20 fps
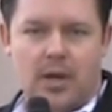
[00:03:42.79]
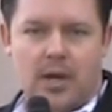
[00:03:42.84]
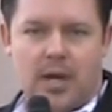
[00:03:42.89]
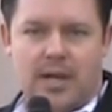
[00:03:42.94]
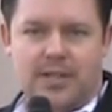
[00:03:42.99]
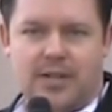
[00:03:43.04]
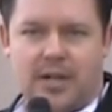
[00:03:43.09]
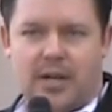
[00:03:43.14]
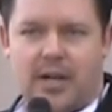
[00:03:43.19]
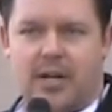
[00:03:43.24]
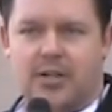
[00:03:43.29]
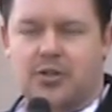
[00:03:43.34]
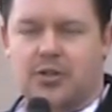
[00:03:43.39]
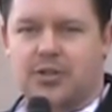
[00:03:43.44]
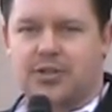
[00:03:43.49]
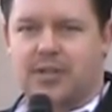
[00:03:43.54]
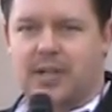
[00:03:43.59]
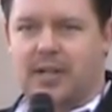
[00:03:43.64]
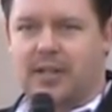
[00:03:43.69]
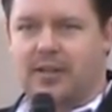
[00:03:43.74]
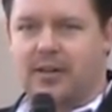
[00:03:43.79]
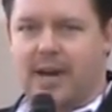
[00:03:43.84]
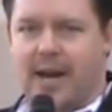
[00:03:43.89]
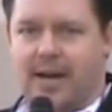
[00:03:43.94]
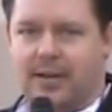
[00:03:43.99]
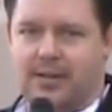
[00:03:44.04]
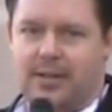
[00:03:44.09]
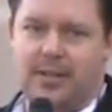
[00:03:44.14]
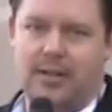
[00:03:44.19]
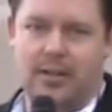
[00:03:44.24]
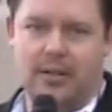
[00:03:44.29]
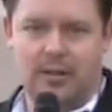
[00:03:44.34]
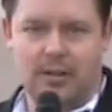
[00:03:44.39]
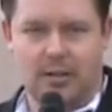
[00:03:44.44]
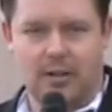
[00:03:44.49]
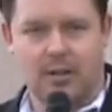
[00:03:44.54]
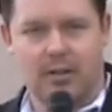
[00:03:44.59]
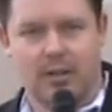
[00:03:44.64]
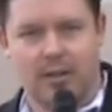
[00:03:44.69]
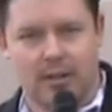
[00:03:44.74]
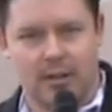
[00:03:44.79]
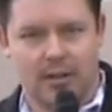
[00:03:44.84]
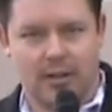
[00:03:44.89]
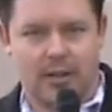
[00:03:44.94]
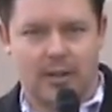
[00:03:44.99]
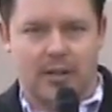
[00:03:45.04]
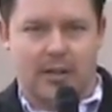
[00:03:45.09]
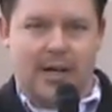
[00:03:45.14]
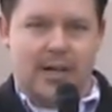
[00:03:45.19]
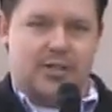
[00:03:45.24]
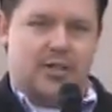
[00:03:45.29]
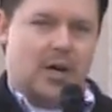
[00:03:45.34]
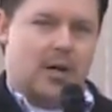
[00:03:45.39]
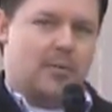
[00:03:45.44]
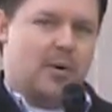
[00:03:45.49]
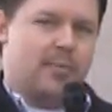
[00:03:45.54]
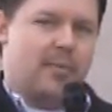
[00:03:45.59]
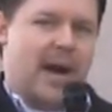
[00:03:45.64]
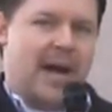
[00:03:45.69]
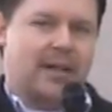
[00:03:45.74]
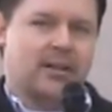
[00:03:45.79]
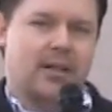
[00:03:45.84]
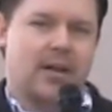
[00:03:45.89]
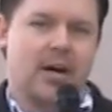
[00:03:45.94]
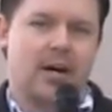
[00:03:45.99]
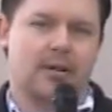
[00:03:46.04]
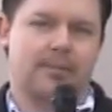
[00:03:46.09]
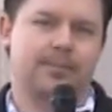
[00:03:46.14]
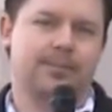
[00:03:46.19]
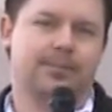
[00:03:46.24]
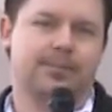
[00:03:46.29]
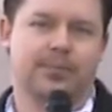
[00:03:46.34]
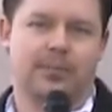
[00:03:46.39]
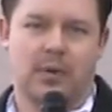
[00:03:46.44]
Isn't it interesting that you got gentlemen back there,